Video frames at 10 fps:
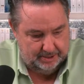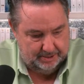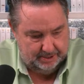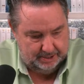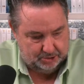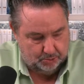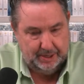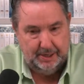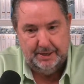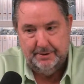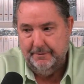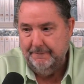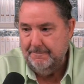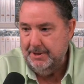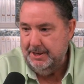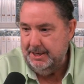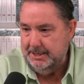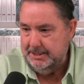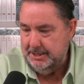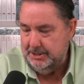Israeli
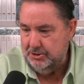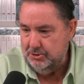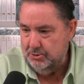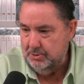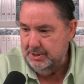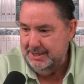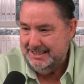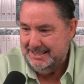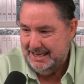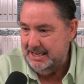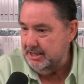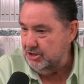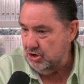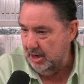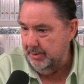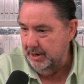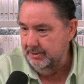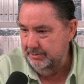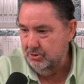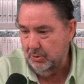is that you say the shama
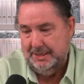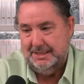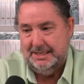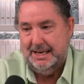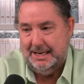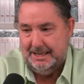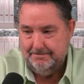twice a day.